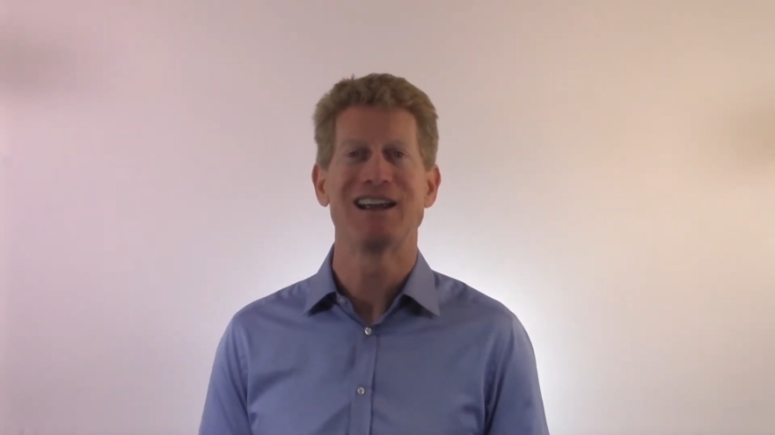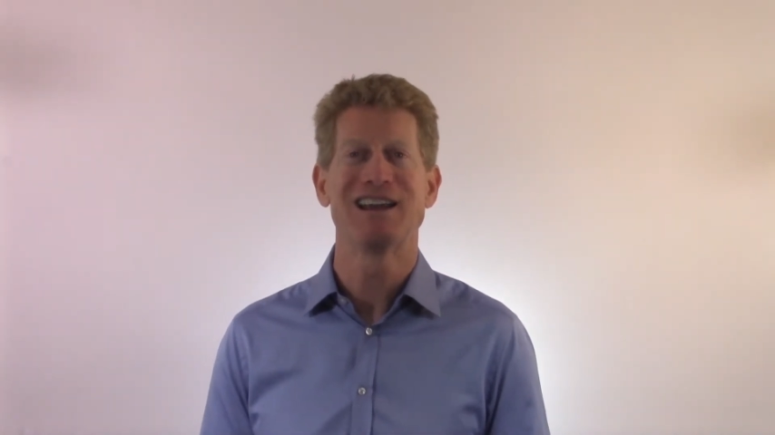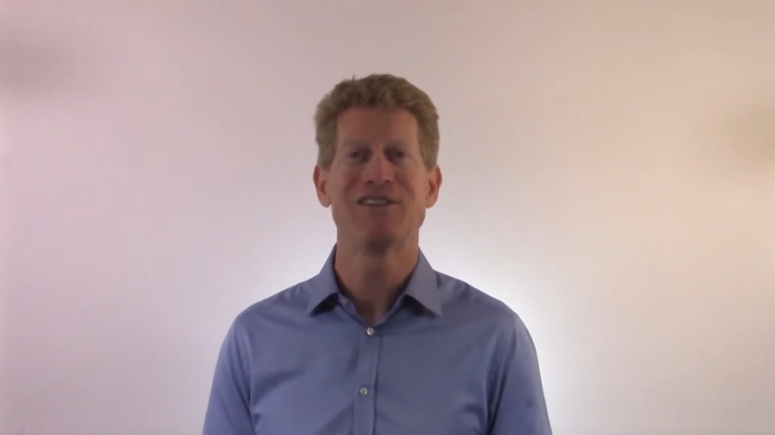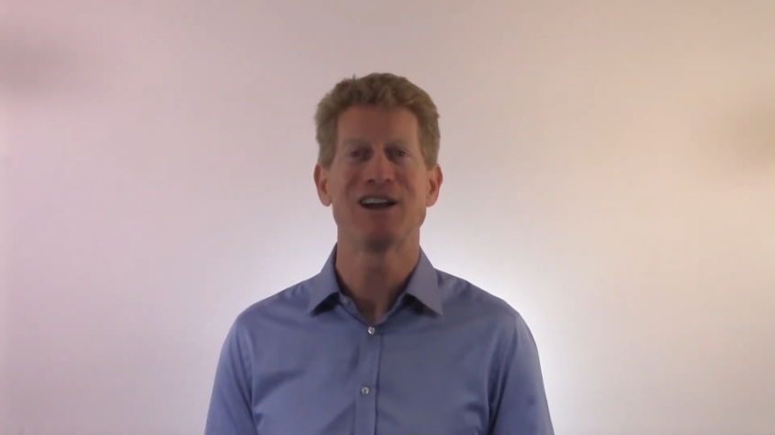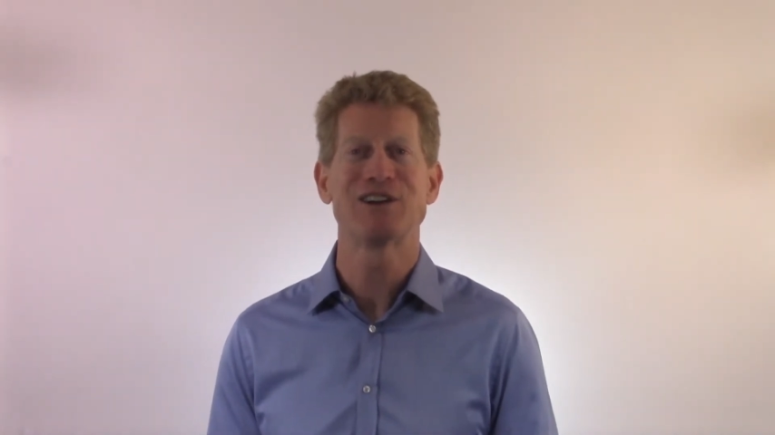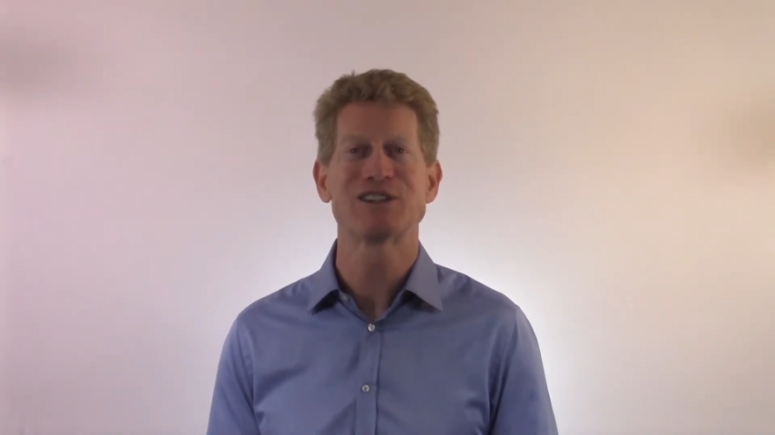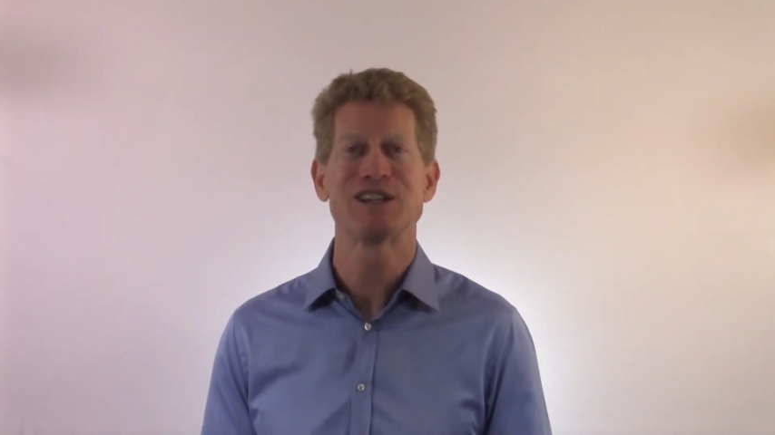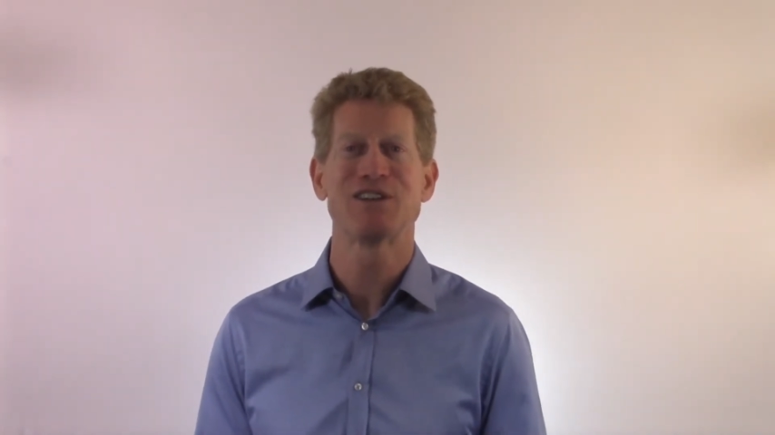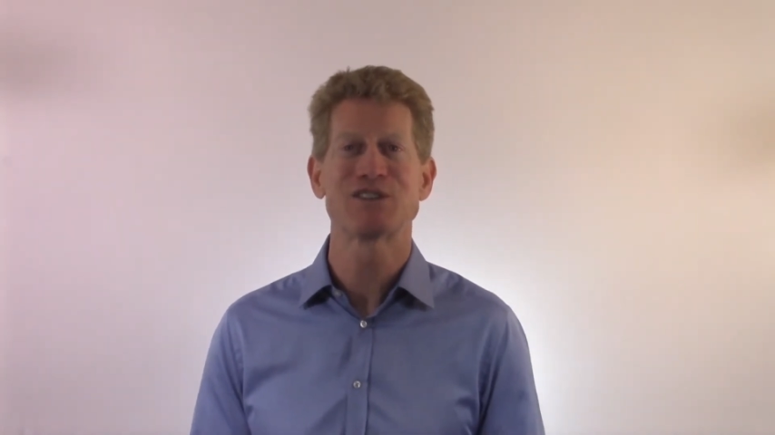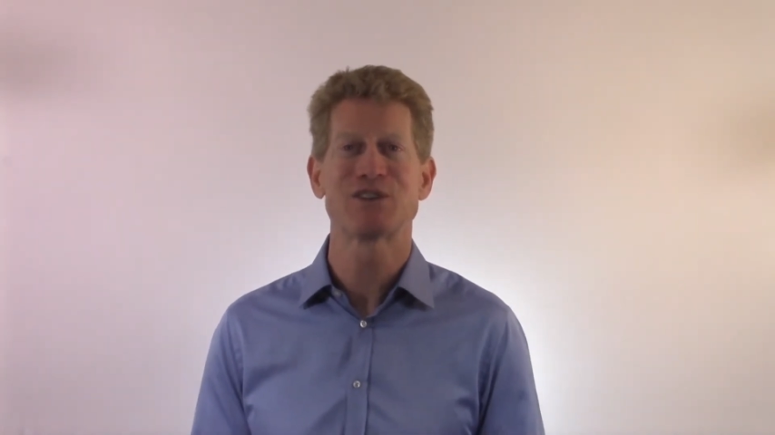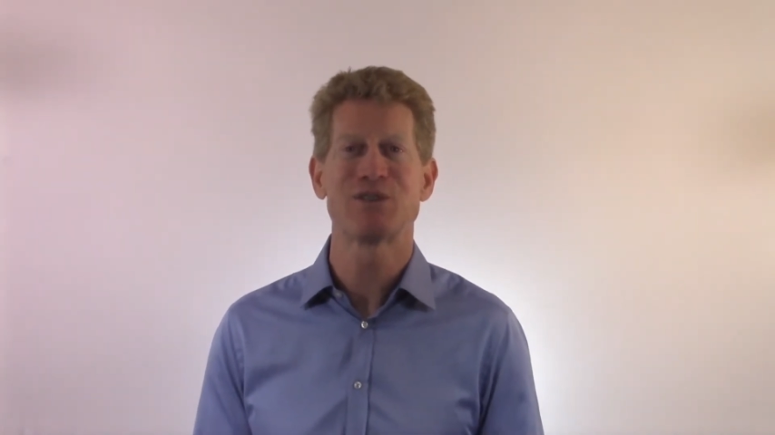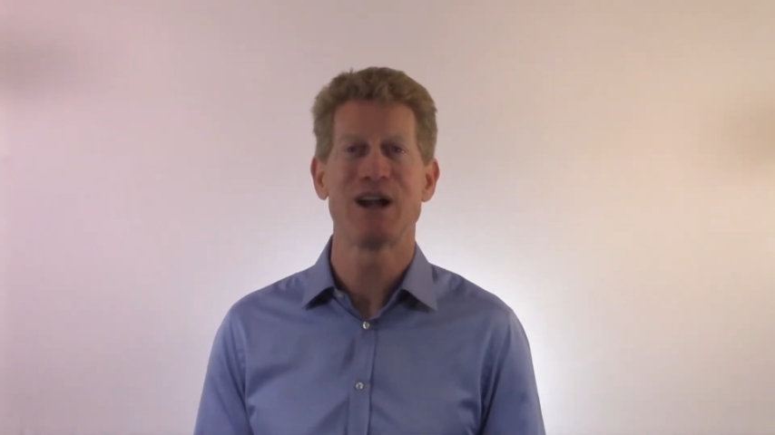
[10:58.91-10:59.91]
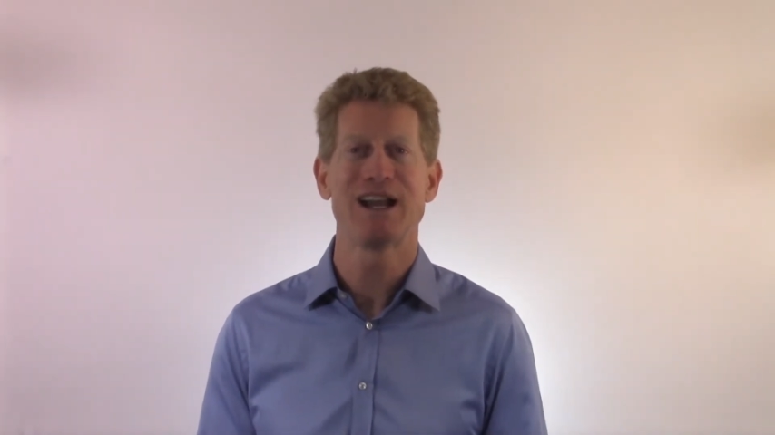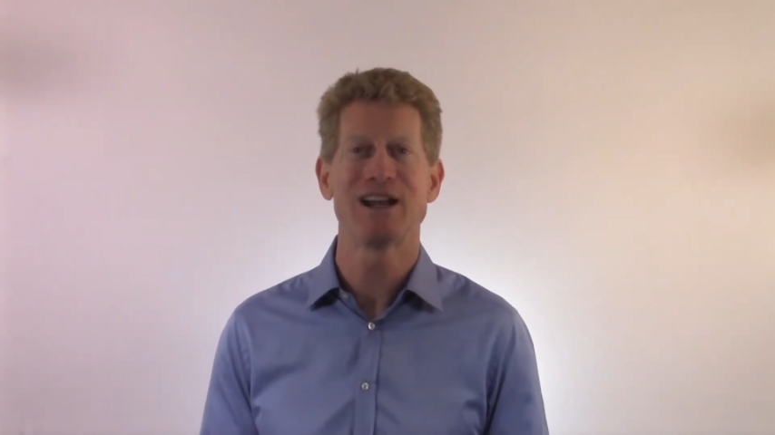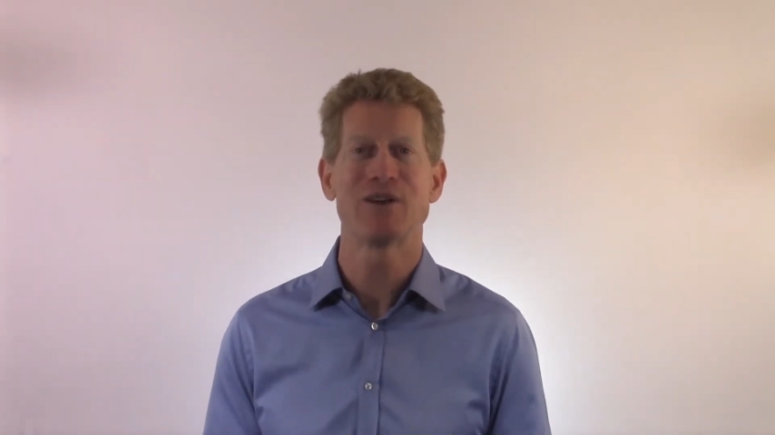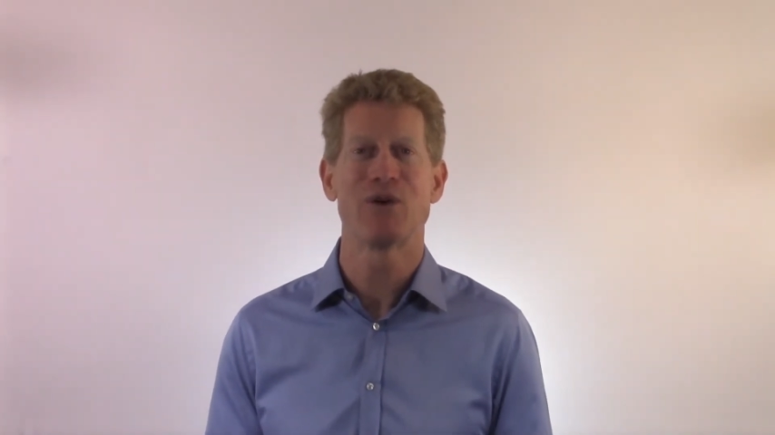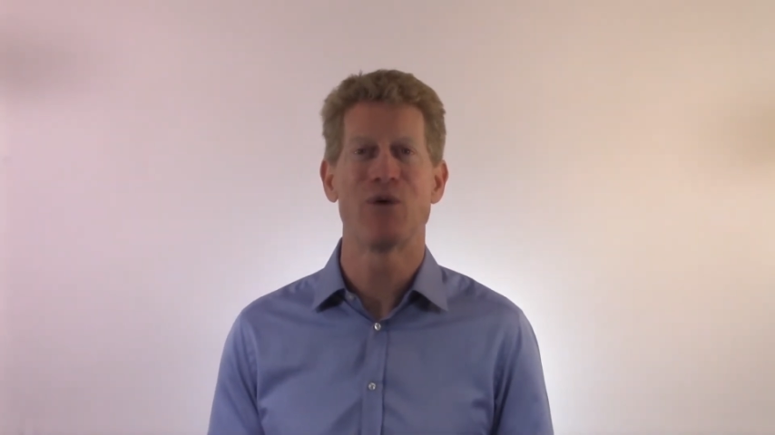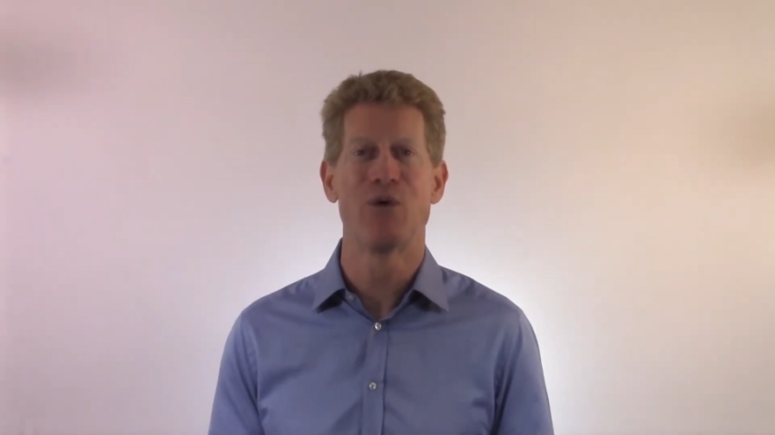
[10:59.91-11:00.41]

giving ourselves credit